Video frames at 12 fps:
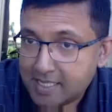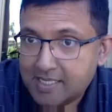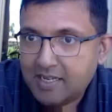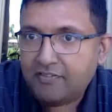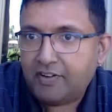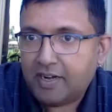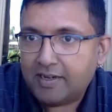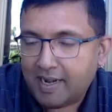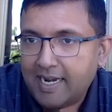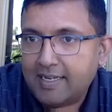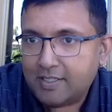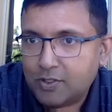different,
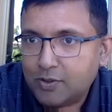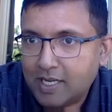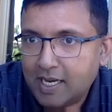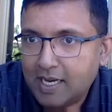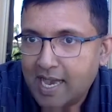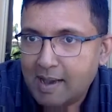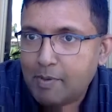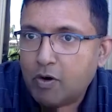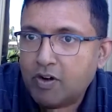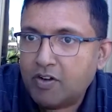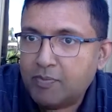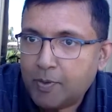right? So the
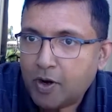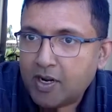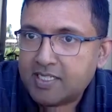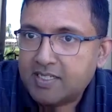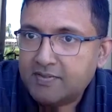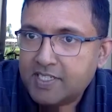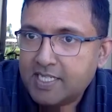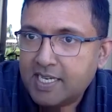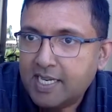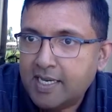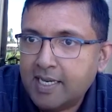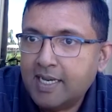amount of
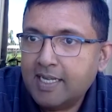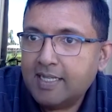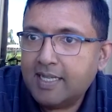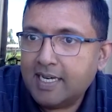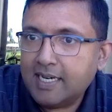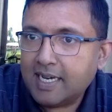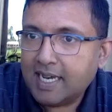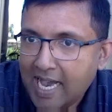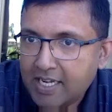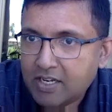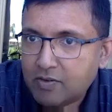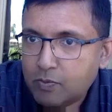productivity, the
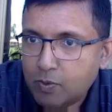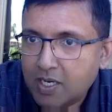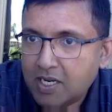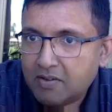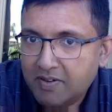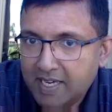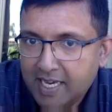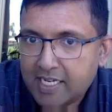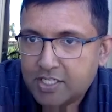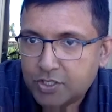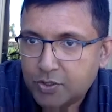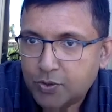kind of work we
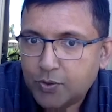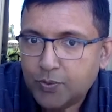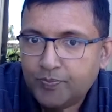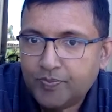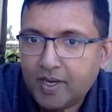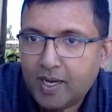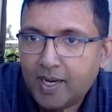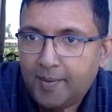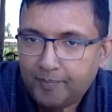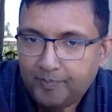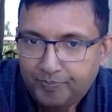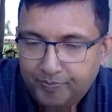get to do
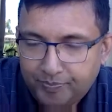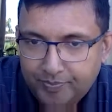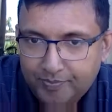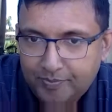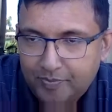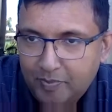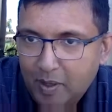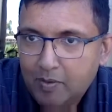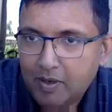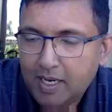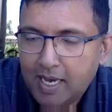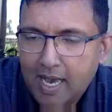
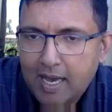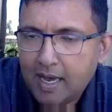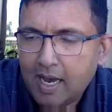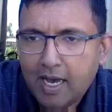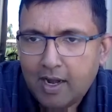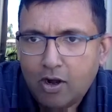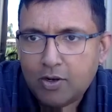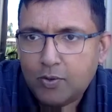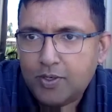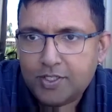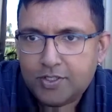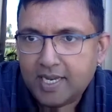are all
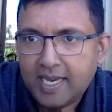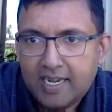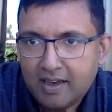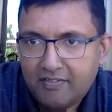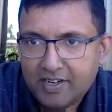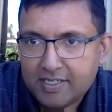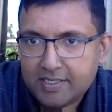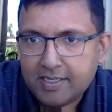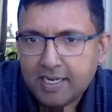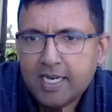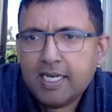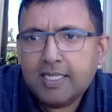going to get affected.
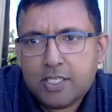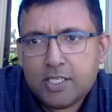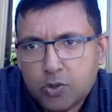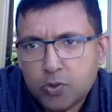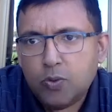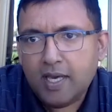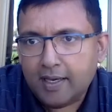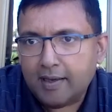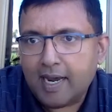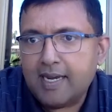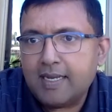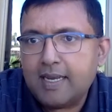The tooling,
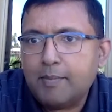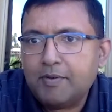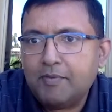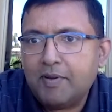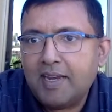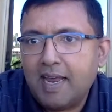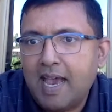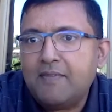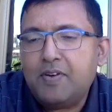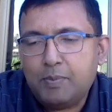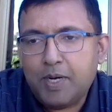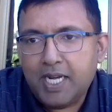right? I mean, when
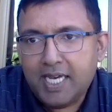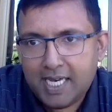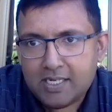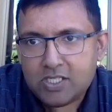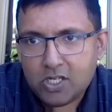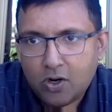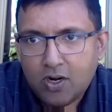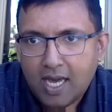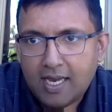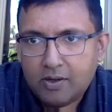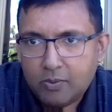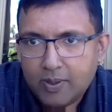everybody gets
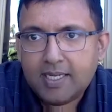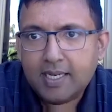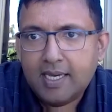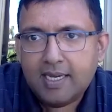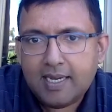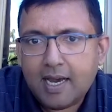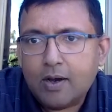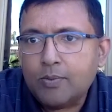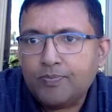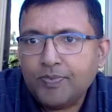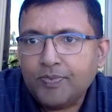online quickly, now